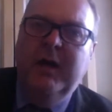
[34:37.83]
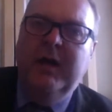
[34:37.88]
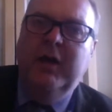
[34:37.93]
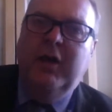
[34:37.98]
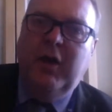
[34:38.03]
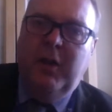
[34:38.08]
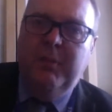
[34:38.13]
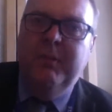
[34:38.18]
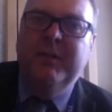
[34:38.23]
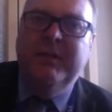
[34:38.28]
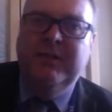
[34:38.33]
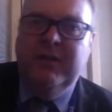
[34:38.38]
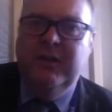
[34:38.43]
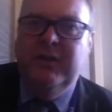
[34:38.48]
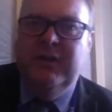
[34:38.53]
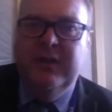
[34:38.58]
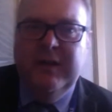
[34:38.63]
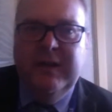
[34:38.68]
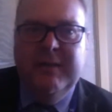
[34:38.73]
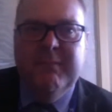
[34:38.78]

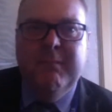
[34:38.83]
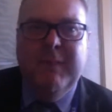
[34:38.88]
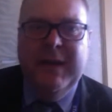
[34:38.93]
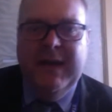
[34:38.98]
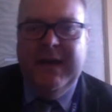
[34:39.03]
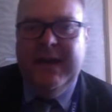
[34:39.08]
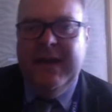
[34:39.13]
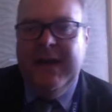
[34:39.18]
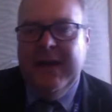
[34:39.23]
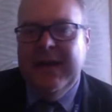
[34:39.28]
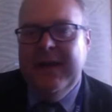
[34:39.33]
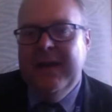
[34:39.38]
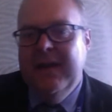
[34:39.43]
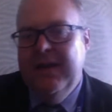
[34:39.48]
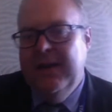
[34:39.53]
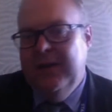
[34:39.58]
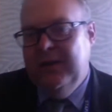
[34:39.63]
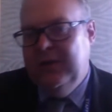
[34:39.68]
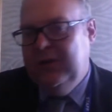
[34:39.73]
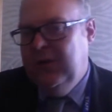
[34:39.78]
competition in PE.
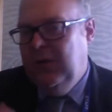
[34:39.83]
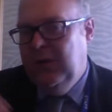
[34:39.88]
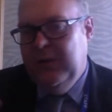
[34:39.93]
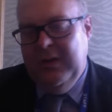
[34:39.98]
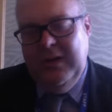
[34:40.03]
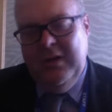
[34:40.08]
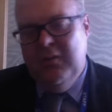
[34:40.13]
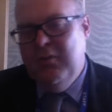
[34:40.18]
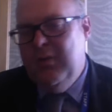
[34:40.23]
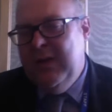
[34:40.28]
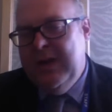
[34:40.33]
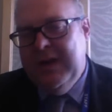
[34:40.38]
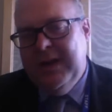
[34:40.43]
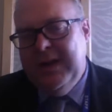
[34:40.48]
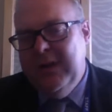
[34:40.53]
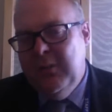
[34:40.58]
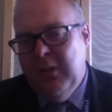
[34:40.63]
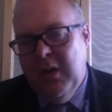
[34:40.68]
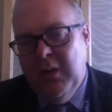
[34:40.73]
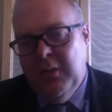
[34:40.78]
So you
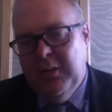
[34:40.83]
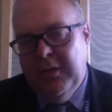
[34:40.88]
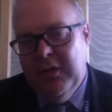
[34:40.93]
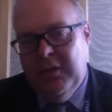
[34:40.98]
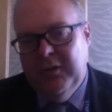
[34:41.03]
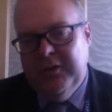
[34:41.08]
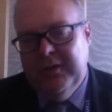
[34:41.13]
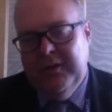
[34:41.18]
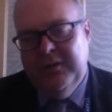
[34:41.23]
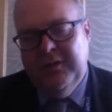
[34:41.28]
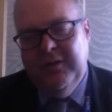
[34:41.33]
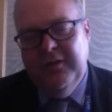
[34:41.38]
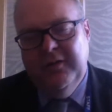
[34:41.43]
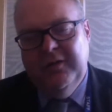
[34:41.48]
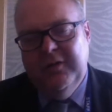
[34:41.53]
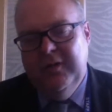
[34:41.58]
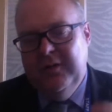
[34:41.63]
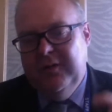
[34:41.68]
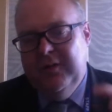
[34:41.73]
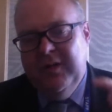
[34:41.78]
really won't know the
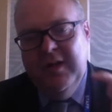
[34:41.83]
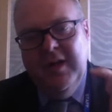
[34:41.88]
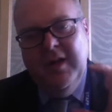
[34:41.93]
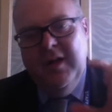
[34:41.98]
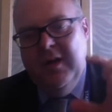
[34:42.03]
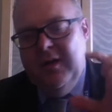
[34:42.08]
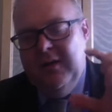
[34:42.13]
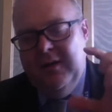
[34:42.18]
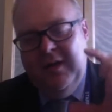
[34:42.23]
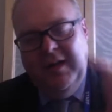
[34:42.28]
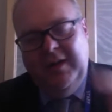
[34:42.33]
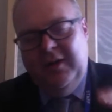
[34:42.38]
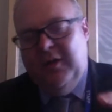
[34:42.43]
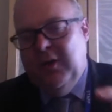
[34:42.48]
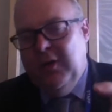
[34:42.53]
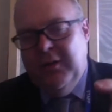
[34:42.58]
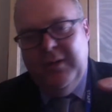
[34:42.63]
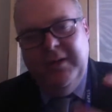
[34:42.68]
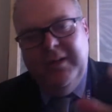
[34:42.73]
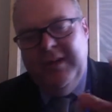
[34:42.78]
difference.
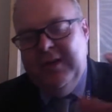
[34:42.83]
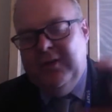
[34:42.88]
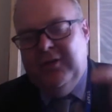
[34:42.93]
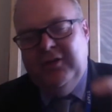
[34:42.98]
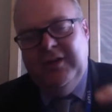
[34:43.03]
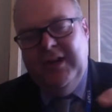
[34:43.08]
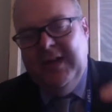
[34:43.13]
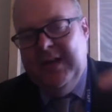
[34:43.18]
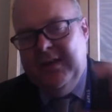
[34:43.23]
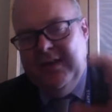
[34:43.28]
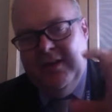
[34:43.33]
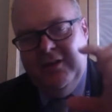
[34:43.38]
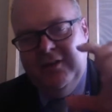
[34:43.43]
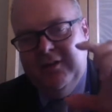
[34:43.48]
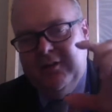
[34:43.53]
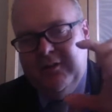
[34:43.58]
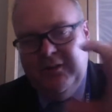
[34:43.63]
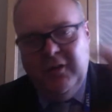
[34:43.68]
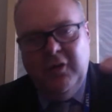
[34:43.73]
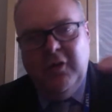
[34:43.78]
This year there's
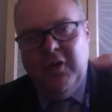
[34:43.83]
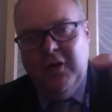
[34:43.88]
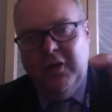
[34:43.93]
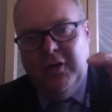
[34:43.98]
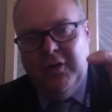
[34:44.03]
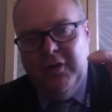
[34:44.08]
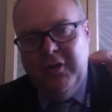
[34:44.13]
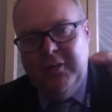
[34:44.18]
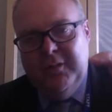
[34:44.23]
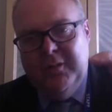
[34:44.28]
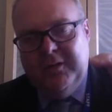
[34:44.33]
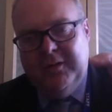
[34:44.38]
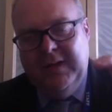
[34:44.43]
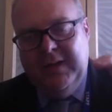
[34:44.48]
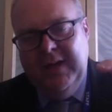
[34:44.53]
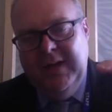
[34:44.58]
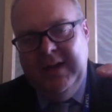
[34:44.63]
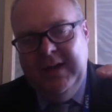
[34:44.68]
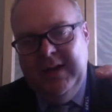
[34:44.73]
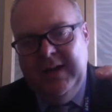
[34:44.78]
4 groups
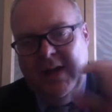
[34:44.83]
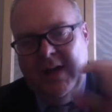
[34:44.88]
in